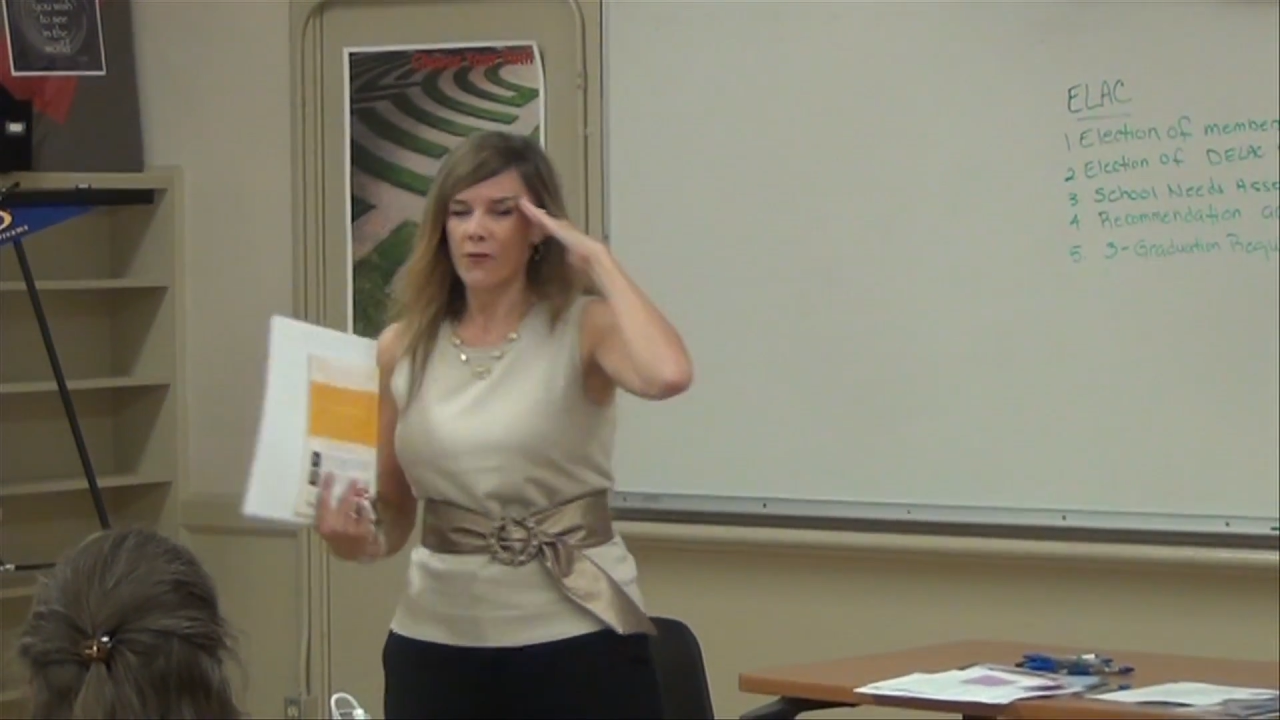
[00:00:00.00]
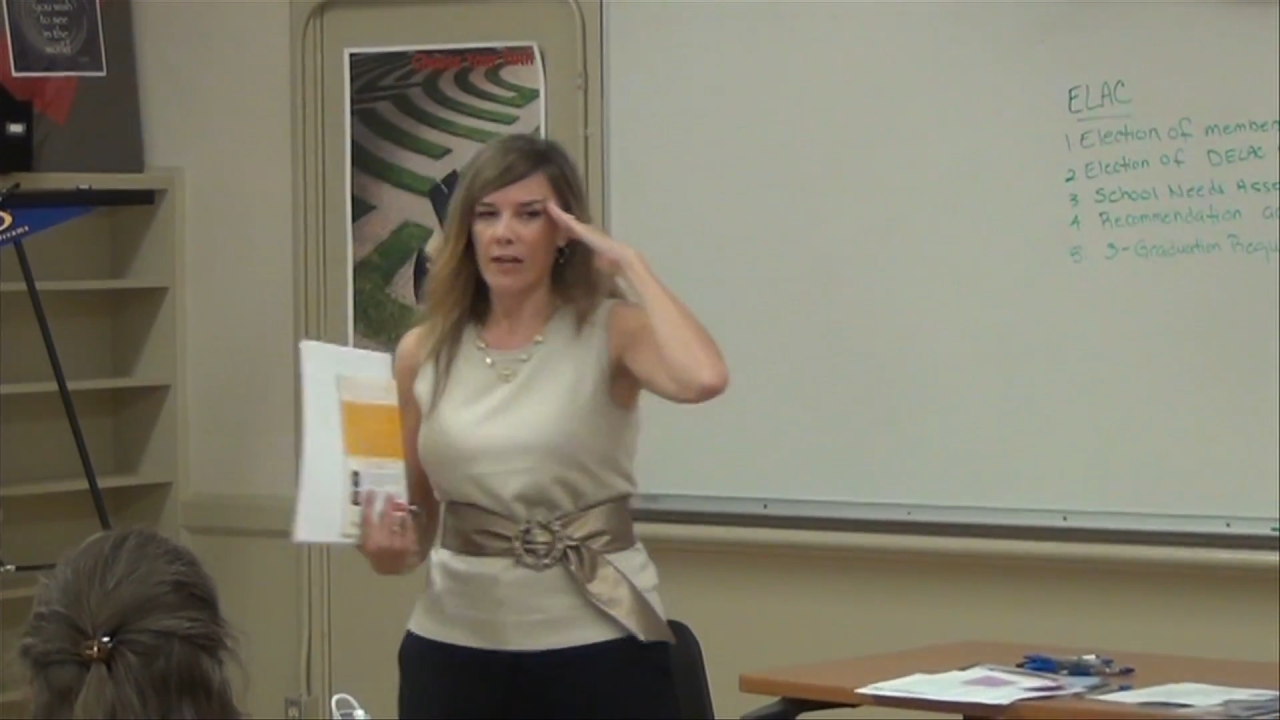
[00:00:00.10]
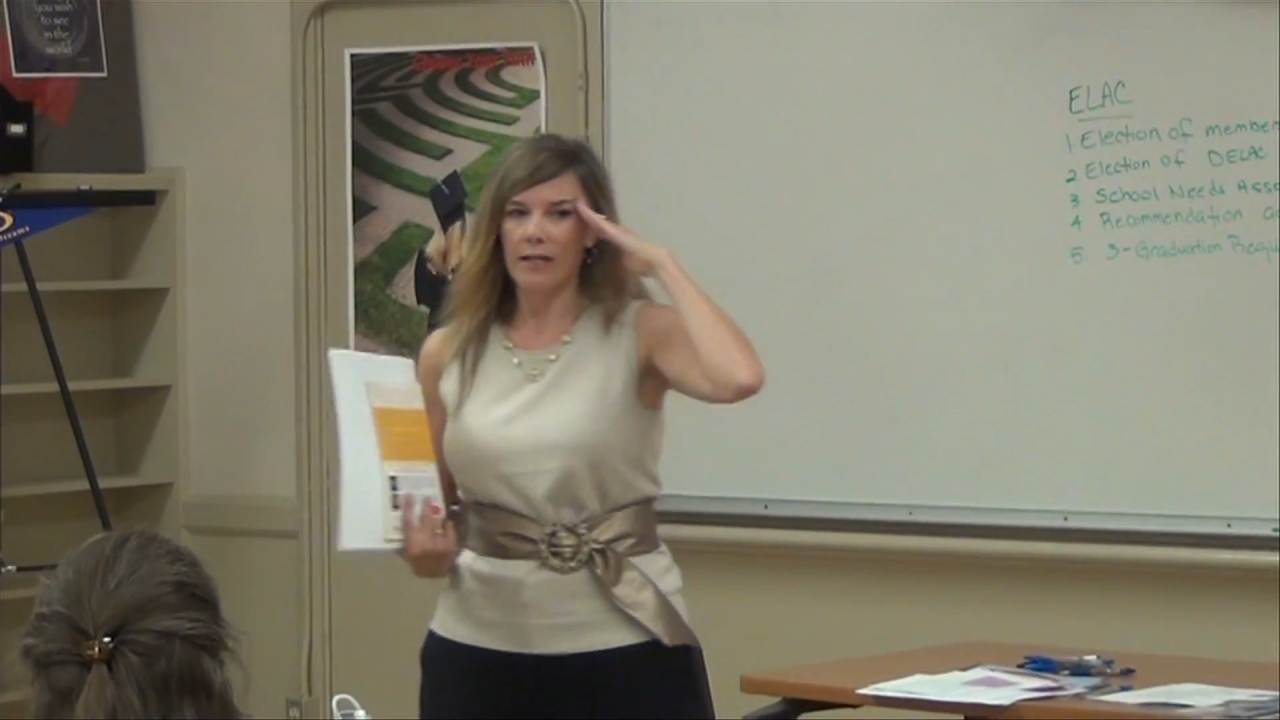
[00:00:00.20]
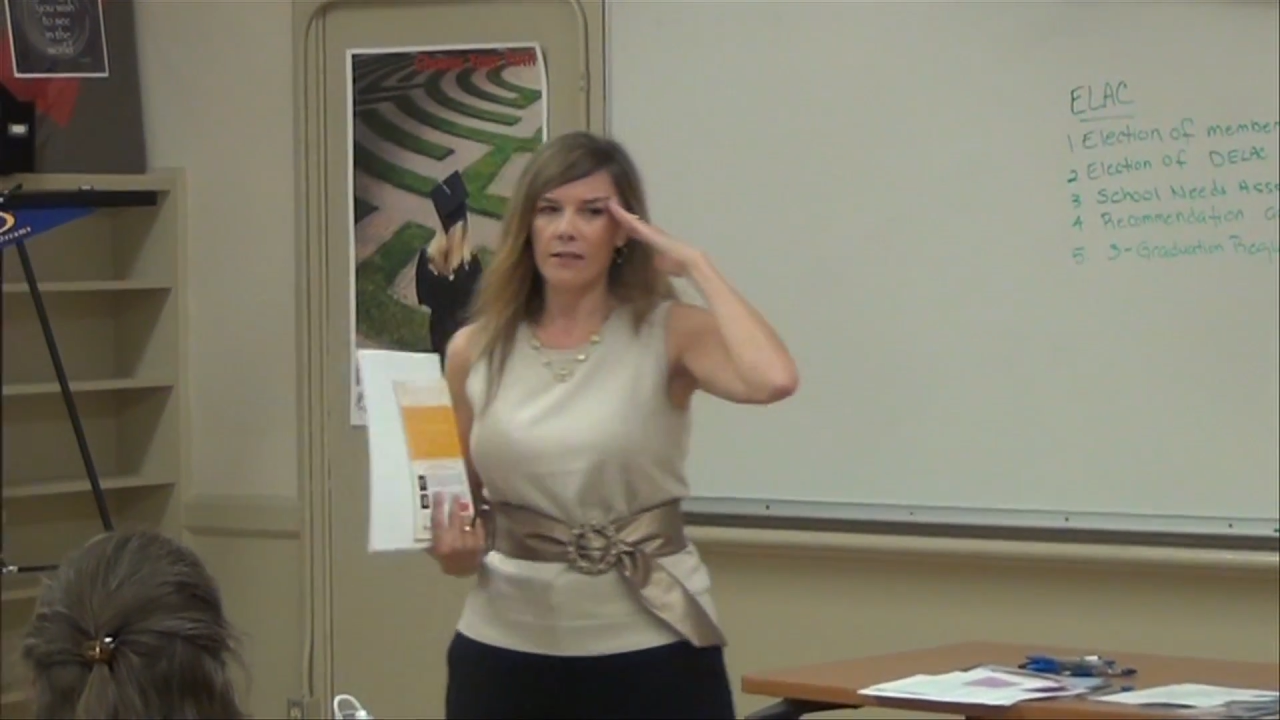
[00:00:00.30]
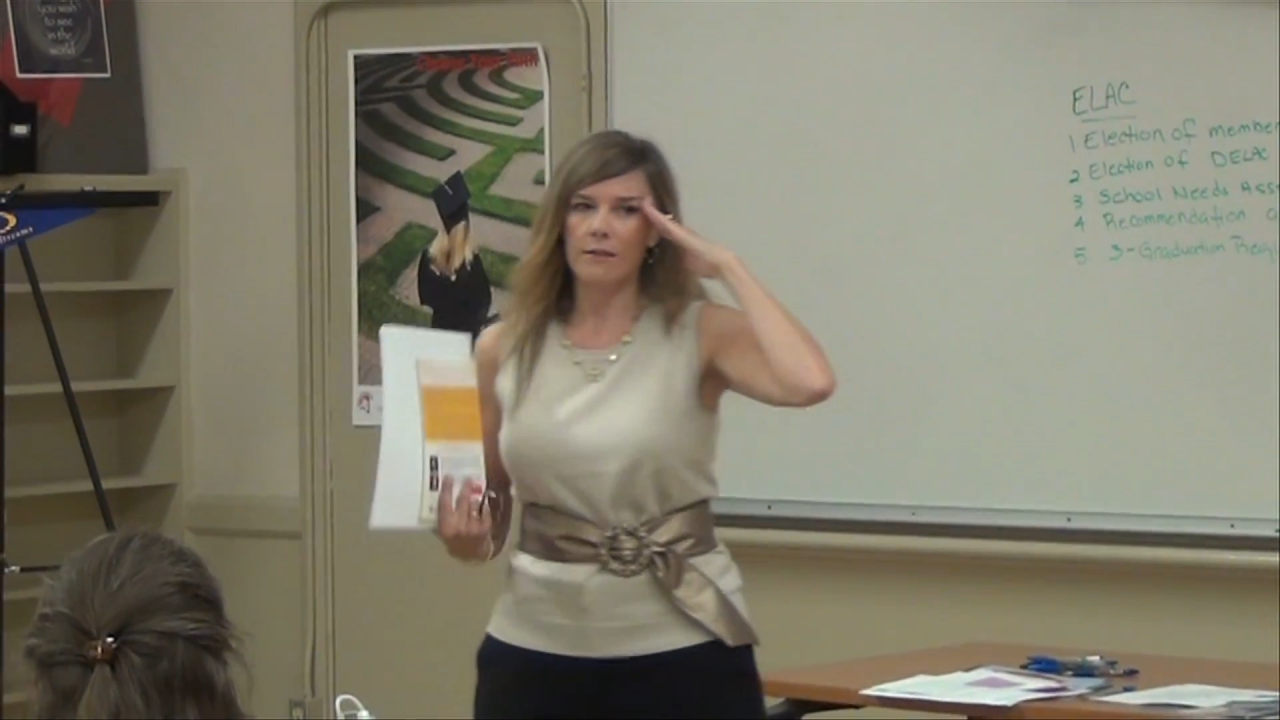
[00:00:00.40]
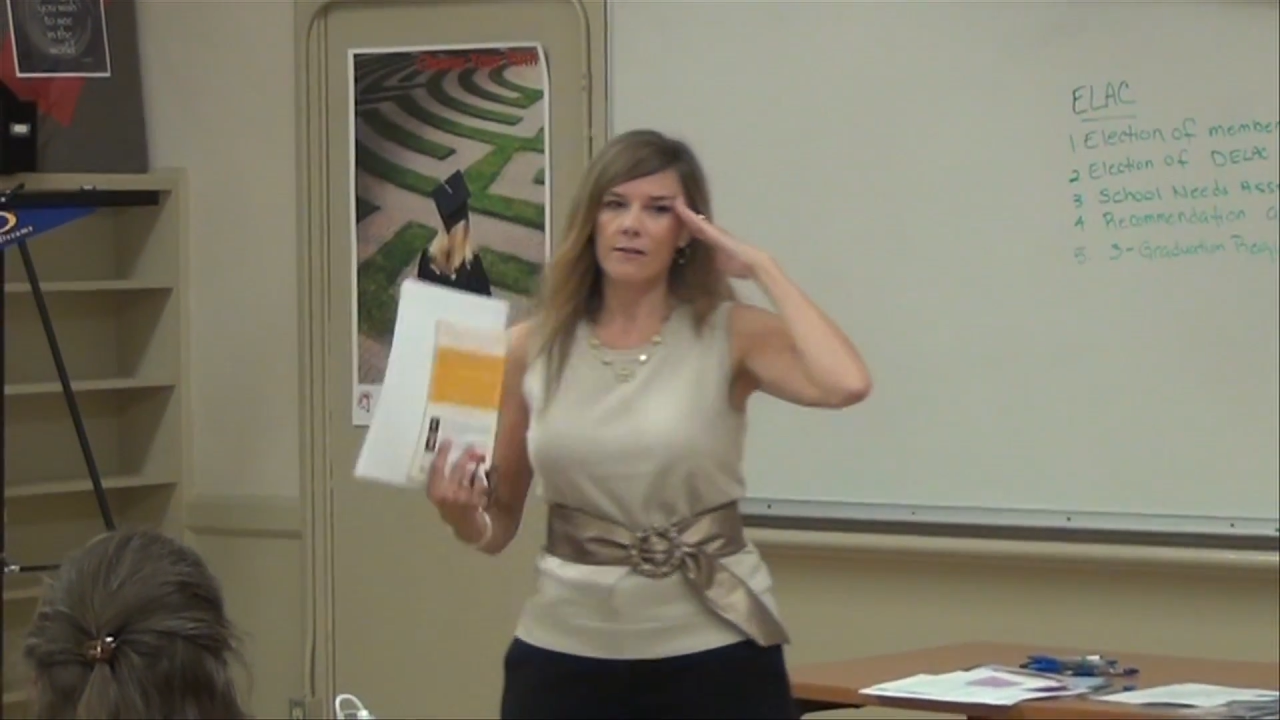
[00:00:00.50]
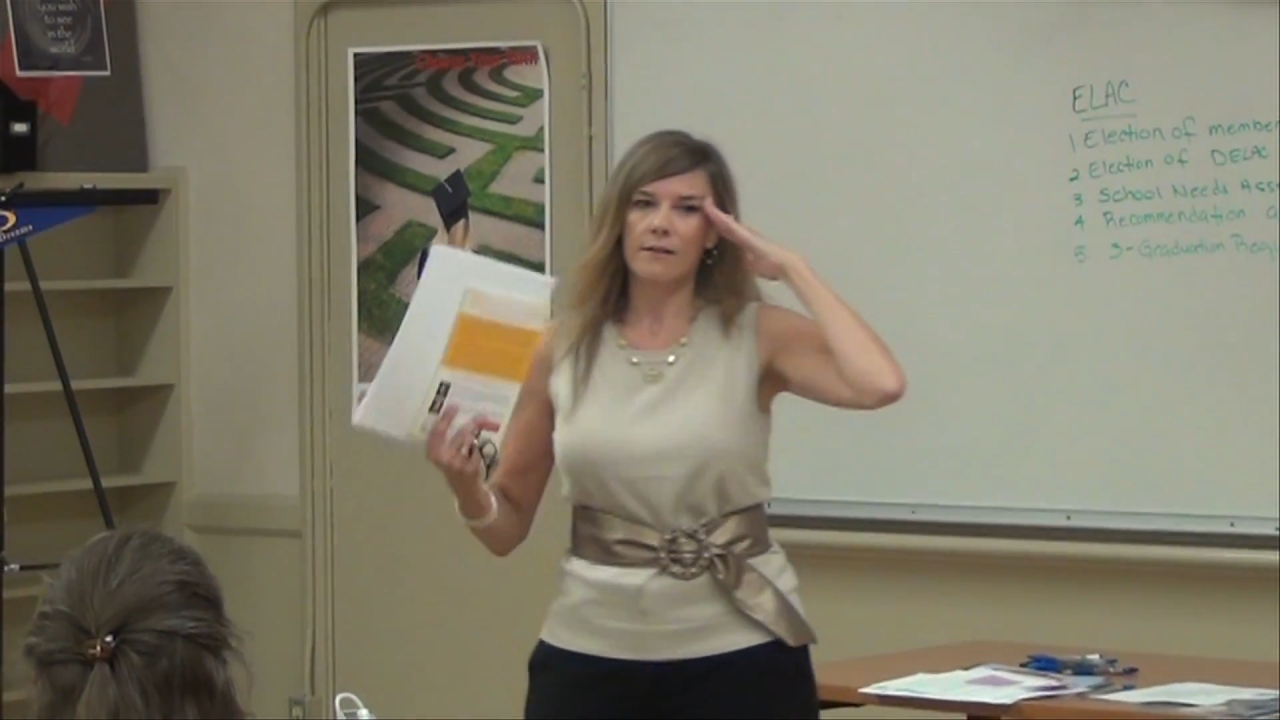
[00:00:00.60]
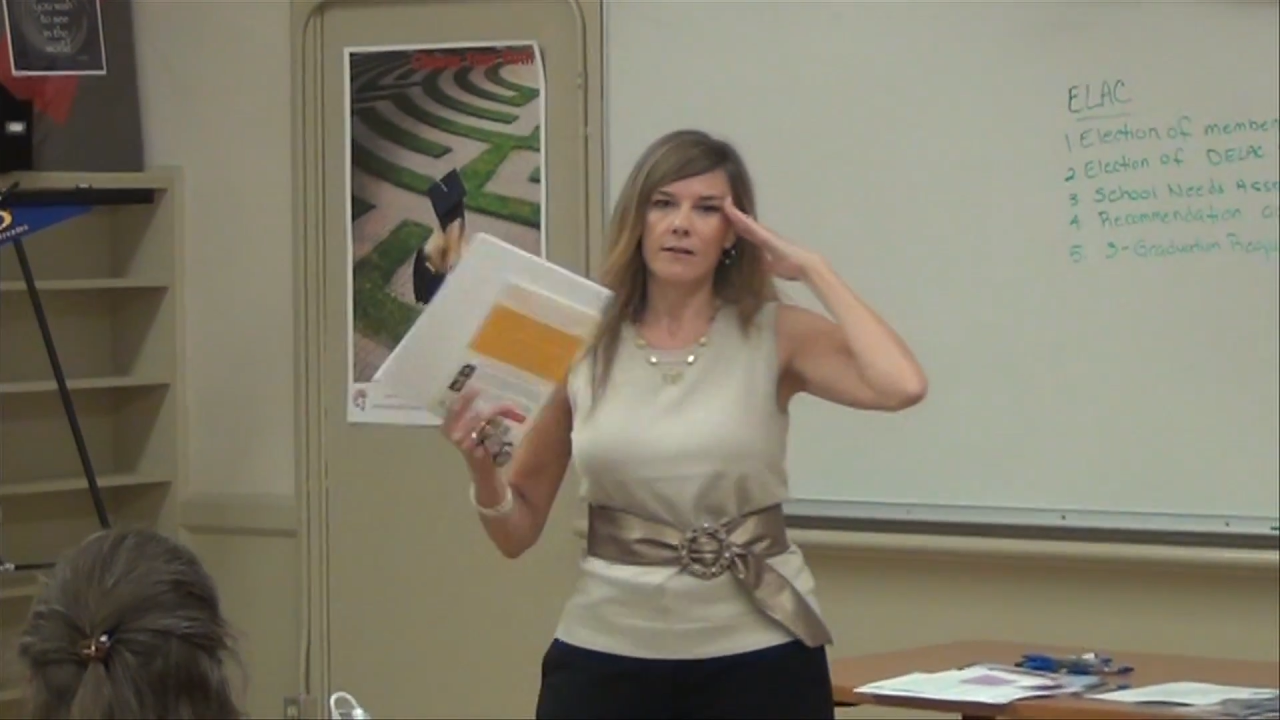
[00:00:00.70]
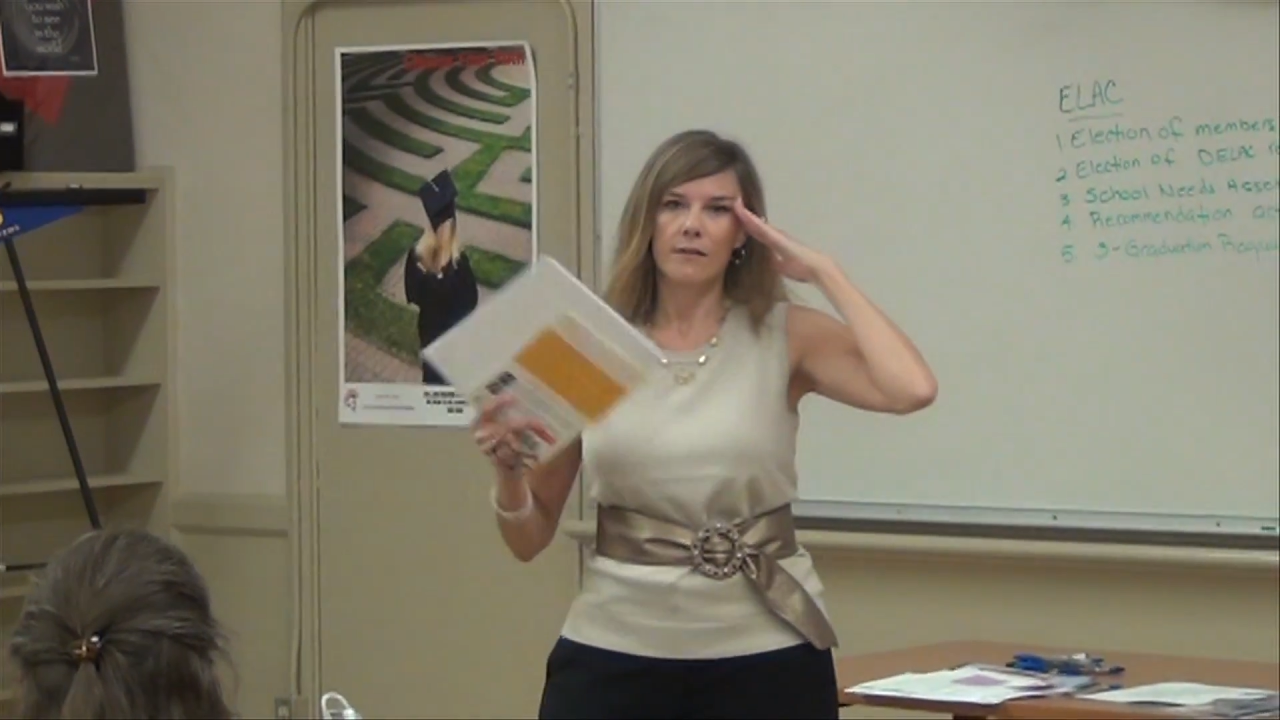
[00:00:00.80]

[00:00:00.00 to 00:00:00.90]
fun